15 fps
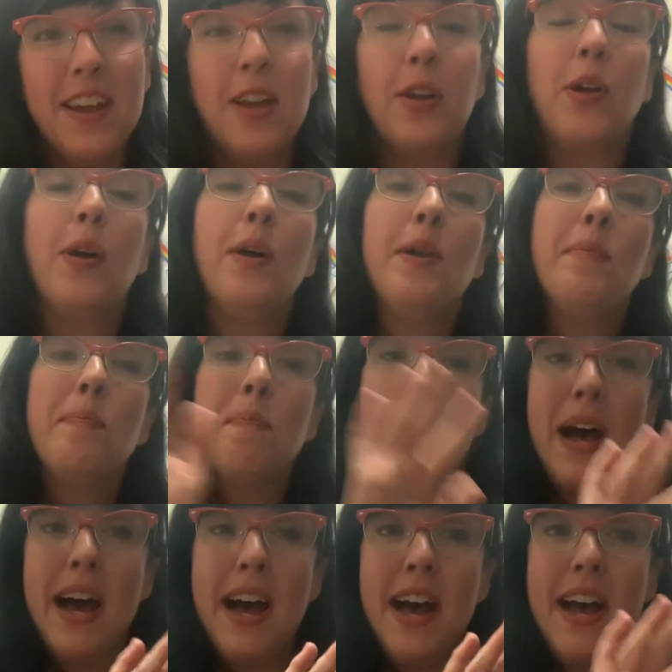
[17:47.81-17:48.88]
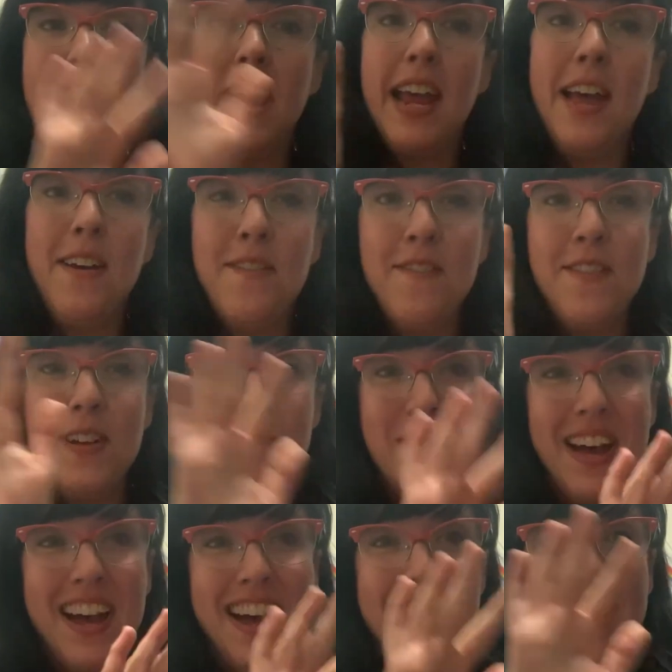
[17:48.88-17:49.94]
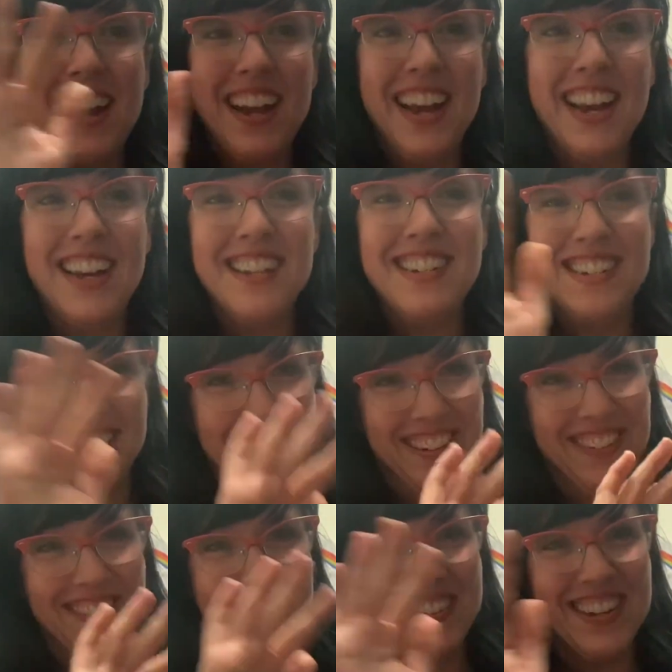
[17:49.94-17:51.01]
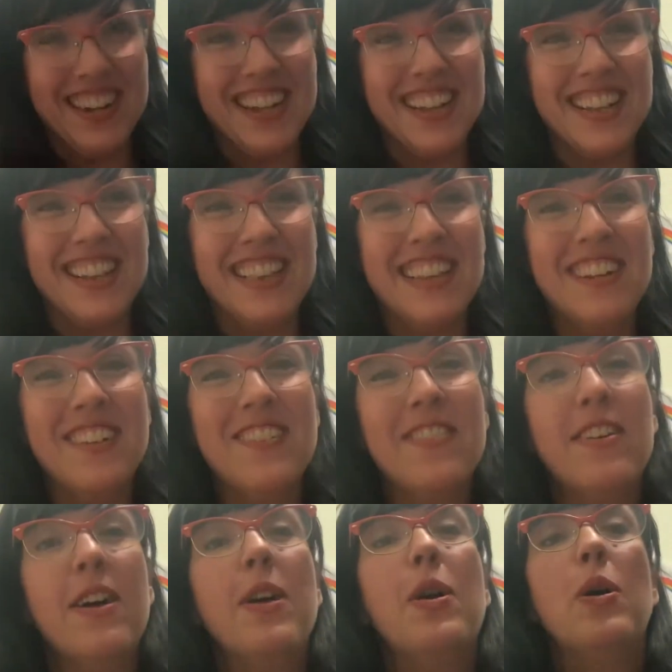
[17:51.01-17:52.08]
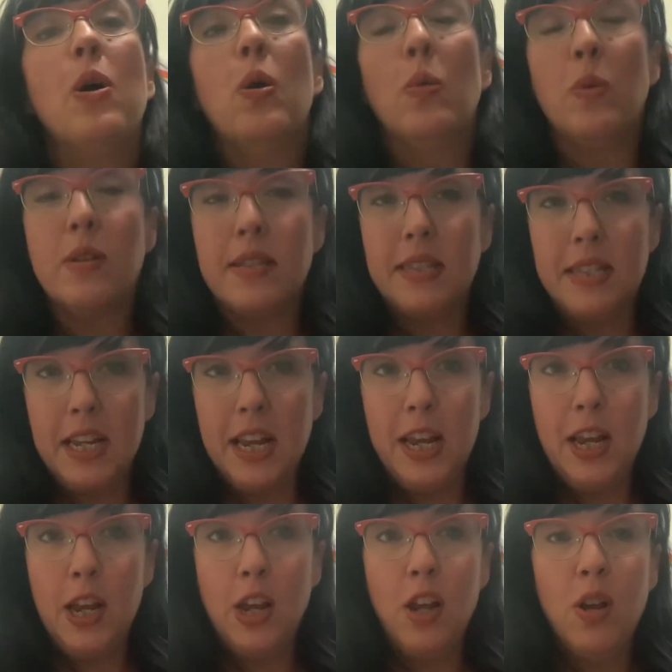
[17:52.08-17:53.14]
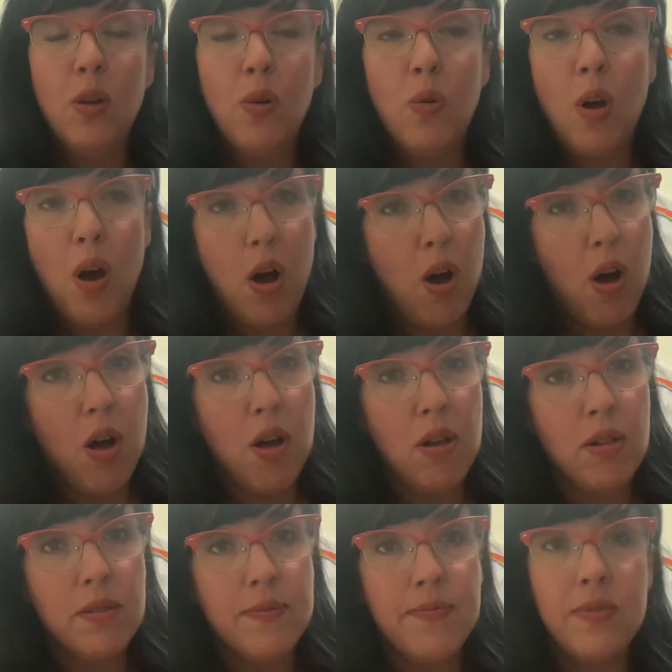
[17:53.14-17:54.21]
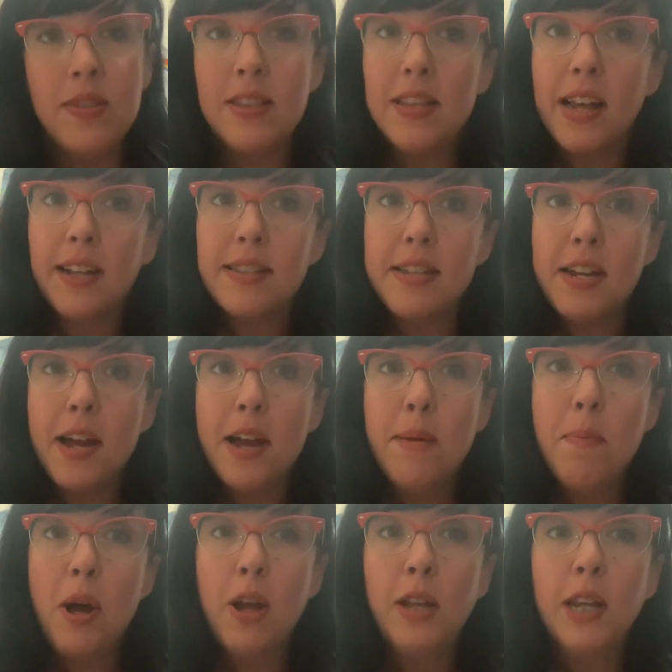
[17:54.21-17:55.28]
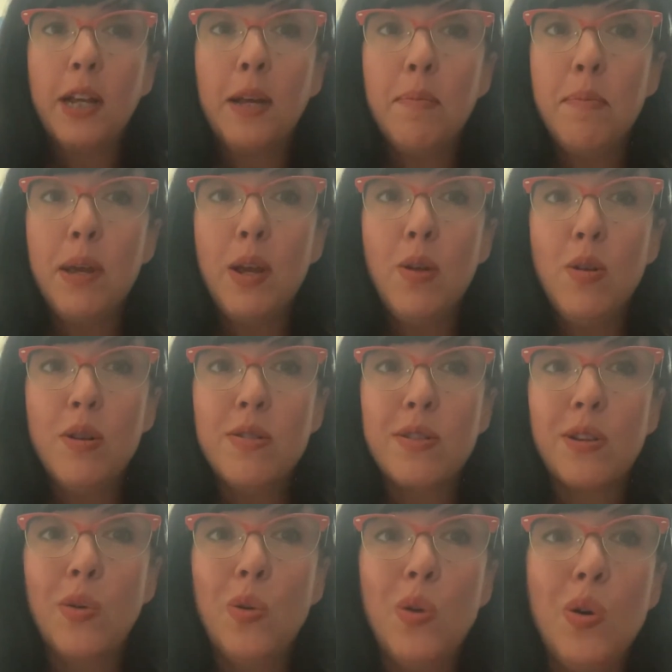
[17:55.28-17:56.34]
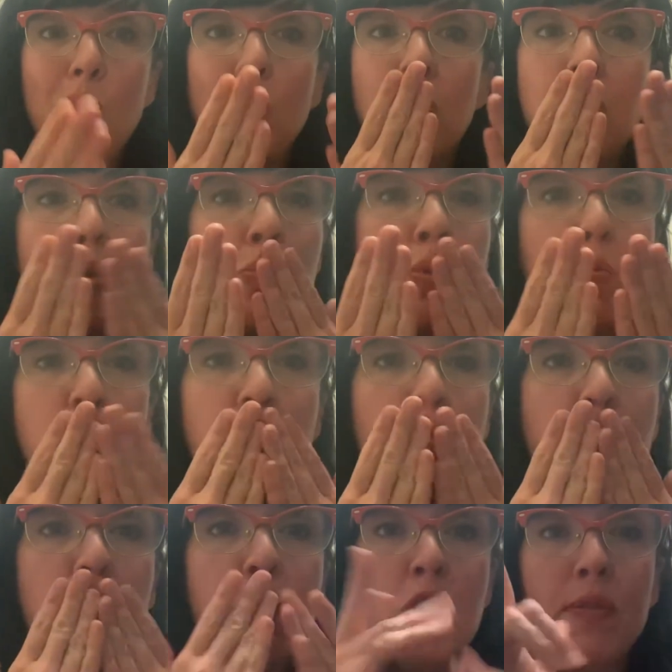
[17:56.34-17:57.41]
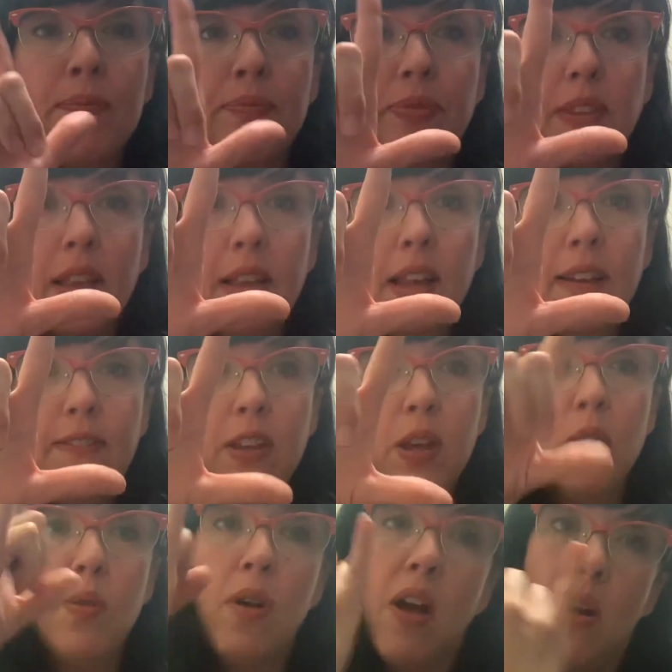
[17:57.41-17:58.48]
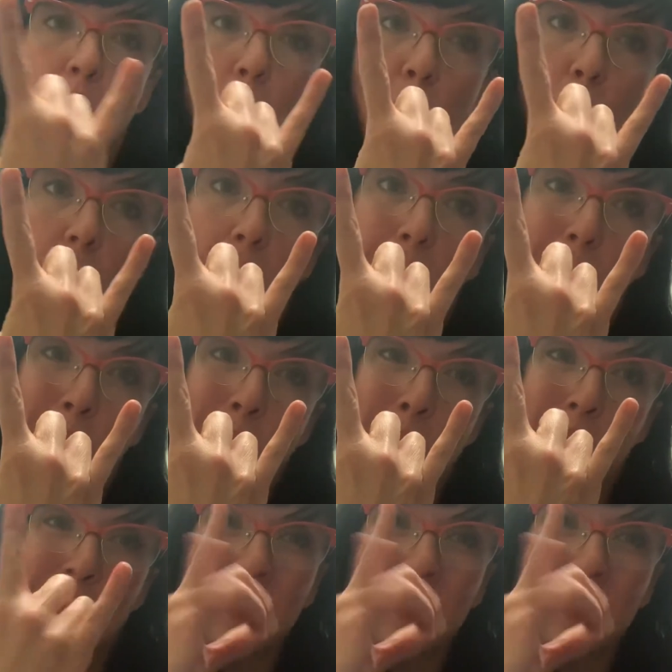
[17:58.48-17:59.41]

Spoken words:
Goodbye, everybody. Toodaloo. We'll see you all next time on the computer school. Love you. Rock and roll.